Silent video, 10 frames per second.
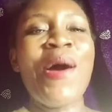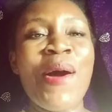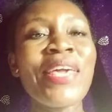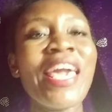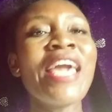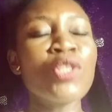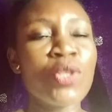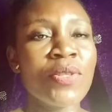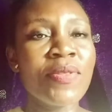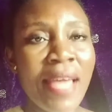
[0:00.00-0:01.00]
Okay,
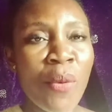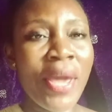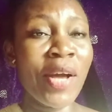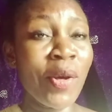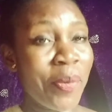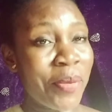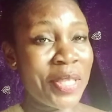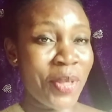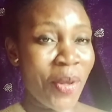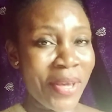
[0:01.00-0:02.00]
today we are going to be
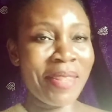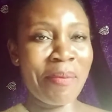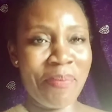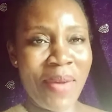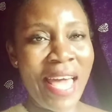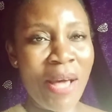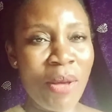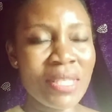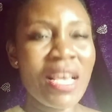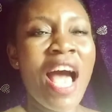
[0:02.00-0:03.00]
talking about